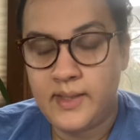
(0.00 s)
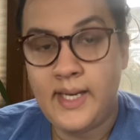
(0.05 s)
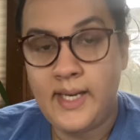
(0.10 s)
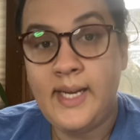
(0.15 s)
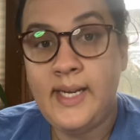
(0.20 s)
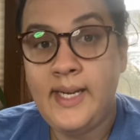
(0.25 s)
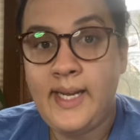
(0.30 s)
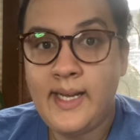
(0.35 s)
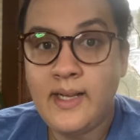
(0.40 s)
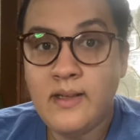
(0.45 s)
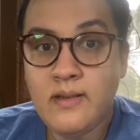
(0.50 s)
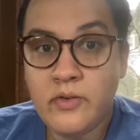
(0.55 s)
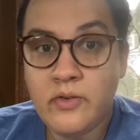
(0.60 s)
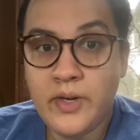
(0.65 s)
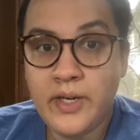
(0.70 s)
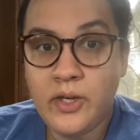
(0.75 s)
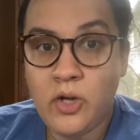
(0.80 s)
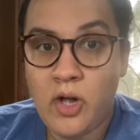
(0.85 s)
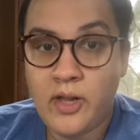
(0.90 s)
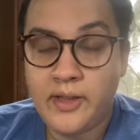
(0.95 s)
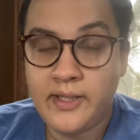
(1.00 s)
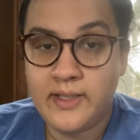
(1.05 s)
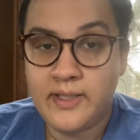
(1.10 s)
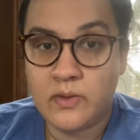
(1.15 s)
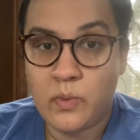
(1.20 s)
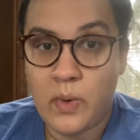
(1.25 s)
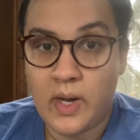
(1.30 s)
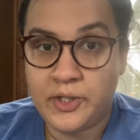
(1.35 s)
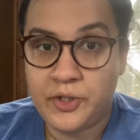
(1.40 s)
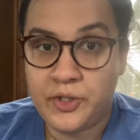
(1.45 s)
In answering all these
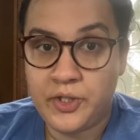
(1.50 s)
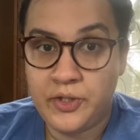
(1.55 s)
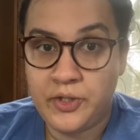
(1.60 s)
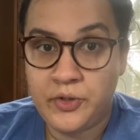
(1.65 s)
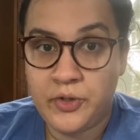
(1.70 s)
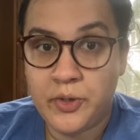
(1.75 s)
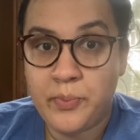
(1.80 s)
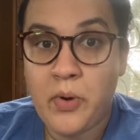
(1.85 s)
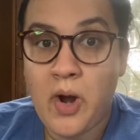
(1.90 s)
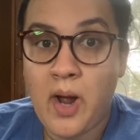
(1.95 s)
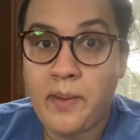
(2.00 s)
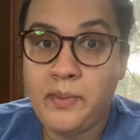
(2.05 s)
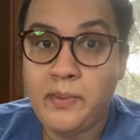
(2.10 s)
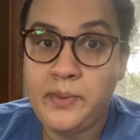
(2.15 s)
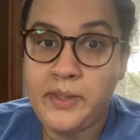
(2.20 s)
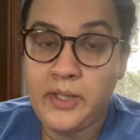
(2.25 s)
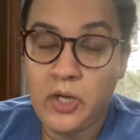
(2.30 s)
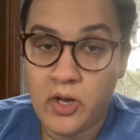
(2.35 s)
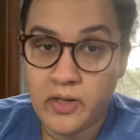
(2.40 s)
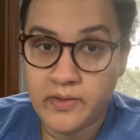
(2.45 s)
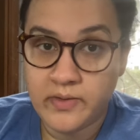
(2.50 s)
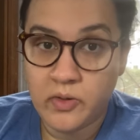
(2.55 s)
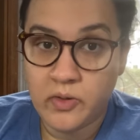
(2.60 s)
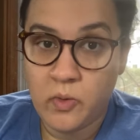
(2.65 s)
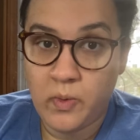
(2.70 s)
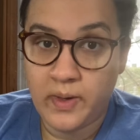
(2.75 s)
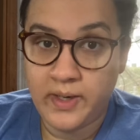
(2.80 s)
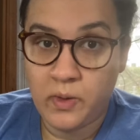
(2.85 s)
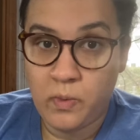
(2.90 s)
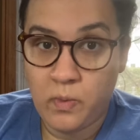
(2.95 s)
questions, you're probably also
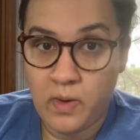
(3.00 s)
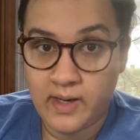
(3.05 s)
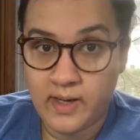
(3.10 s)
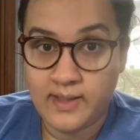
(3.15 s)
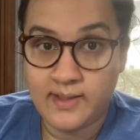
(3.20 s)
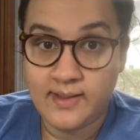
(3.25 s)
going to want to